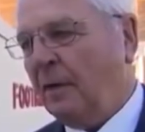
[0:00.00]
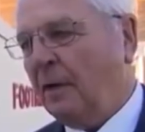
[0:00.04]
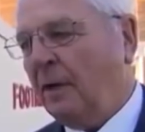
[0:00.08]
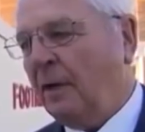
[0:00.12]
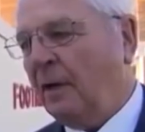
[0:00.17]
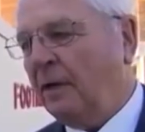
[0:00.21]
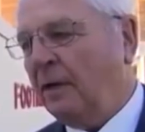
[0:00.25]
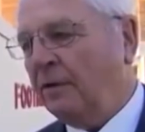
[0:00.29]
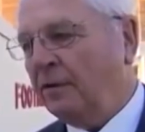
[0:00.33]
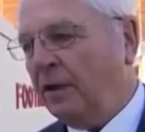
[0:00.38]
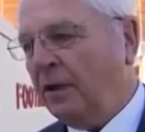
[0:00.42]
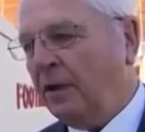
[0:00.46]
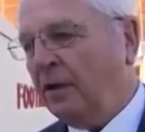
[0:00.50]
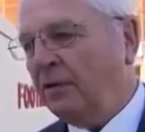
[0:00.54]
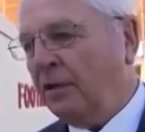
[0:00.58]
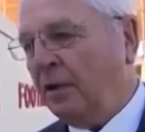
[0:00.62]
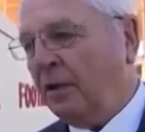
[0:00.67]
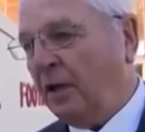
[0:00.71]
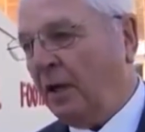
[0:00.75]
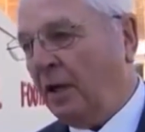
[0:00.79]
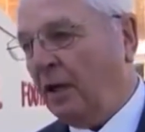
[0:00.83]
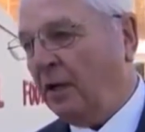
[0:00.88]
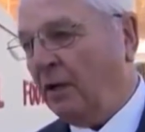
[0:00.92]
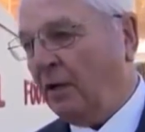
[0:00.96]
He sees
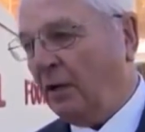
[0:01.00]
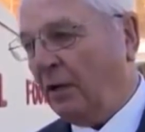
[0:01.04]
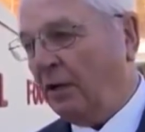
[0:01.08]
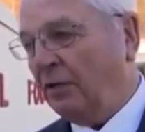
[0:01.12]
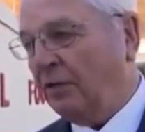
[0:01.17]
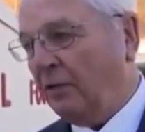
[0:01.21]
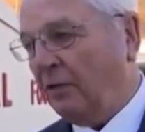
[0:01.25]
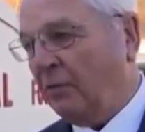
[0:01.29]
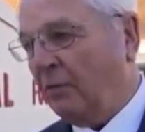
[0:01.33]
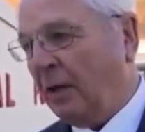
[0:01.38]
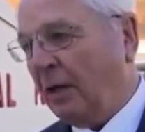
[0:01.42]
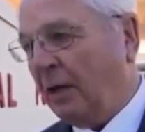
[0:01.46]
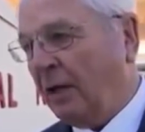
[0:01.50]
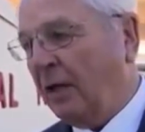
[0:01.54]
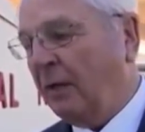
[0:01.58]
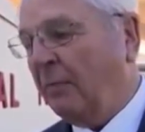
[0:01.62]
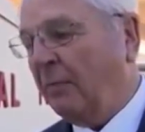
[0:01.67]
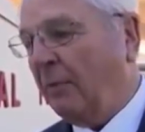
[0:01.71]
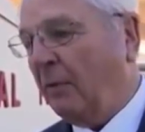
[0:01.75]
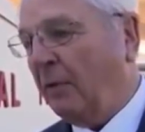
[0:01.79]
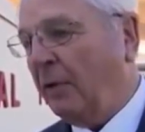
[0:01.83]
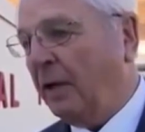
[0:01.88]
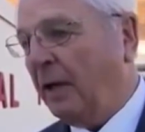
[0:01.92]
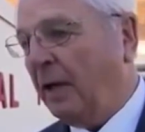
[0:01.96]
it whole, as you rightly
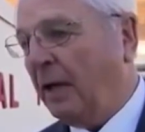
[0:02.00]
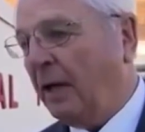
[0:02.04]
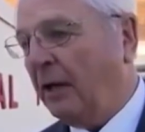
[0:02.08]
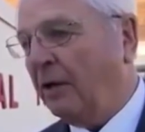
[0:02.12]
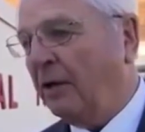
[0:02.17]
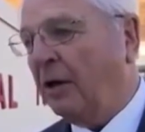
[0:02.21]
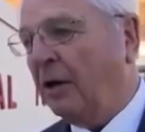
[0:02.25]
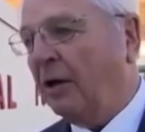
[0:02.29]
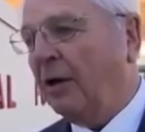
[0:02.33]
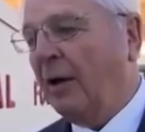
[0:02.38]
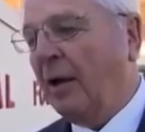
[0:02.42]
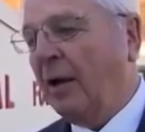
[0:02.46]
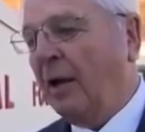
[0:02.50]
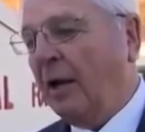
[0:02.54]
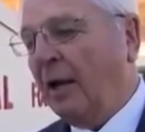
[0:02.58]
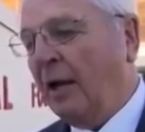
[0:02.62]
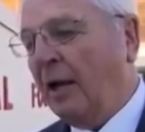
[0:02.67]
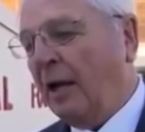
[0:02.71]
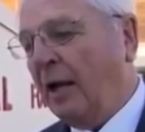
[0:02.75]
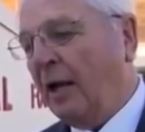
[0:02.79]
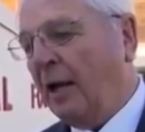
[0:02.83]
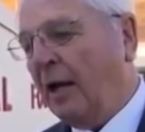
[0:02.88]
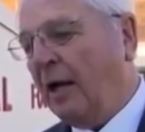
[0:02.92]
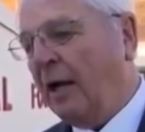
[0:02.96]
point out,
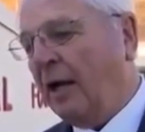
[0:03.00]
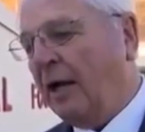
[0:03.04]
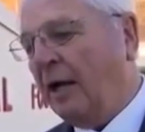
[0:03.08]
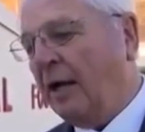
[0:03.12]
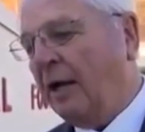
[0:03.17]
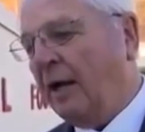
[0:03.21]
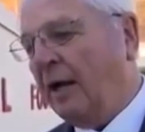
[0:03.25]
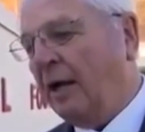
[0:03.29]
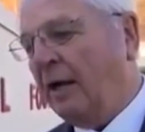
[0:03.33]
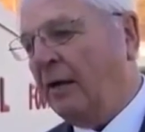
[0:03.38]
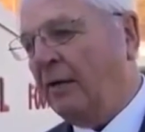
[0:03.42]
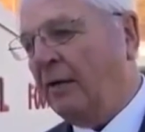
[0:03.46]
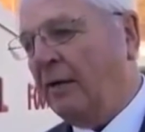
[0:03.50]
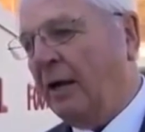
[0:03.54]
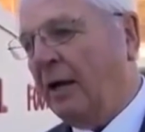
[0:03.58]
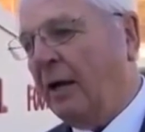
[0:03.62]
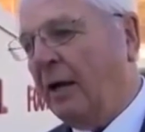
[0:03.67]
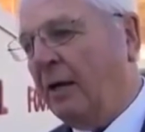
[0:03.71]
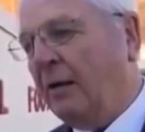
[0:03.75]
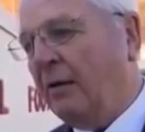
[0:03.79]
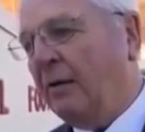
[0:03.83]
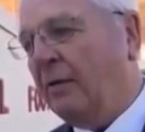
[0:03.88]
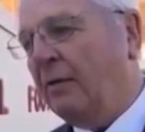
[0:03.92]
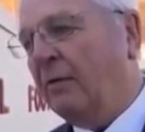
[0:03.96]
and
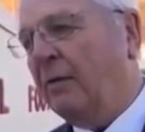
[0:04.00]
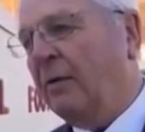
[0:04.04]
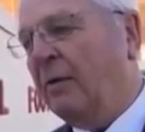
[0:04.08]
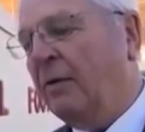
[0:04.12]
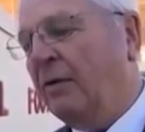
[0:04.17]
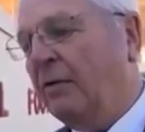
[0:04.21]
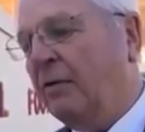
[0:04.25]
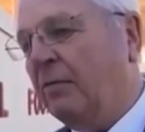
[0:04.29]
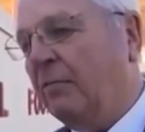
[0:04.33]
is